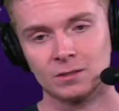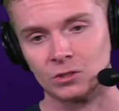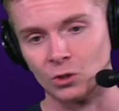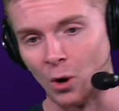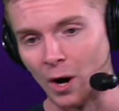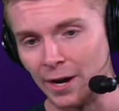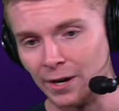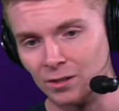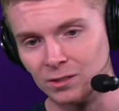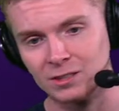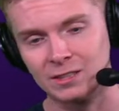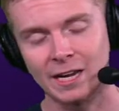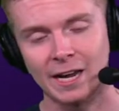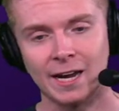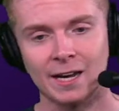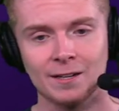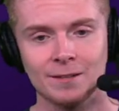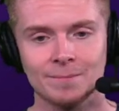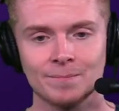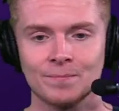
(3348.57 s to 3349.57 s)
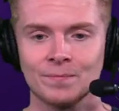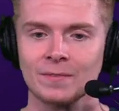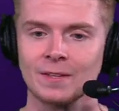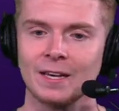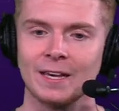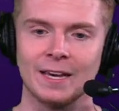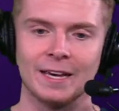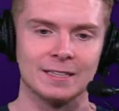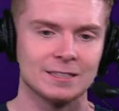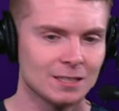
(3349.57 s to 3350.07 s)
So I understand
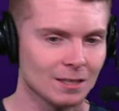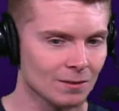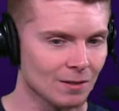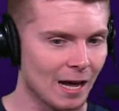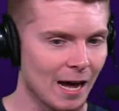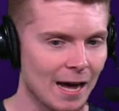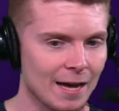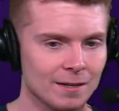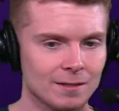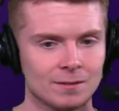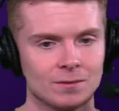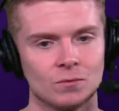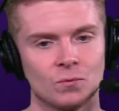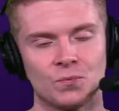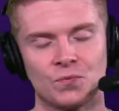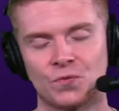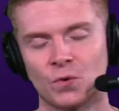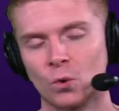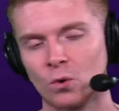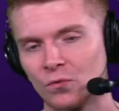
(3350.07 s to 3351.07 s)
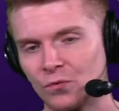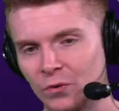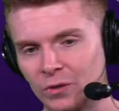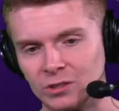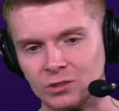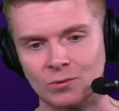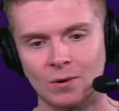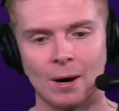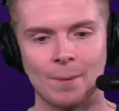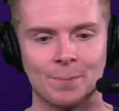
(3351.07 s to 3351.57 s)
it's a lot. Four
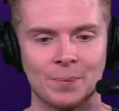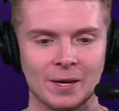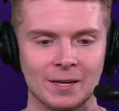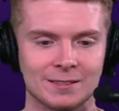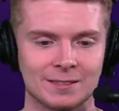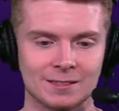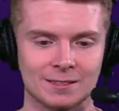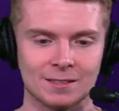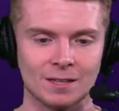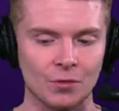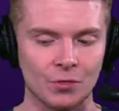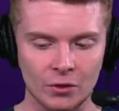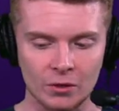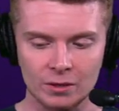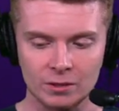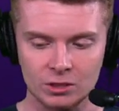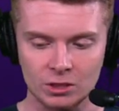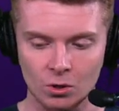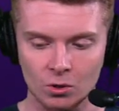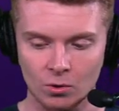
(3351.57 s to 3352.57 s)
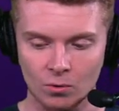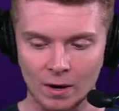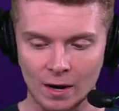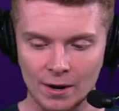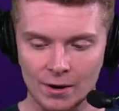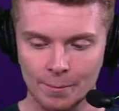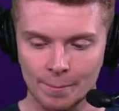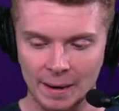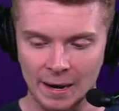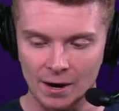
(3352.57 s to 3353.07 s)
first round picks is nothing to joke
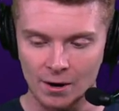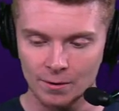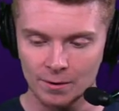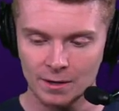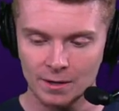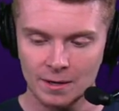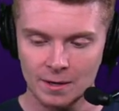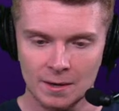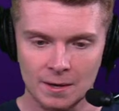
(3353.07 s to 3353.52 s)
around about.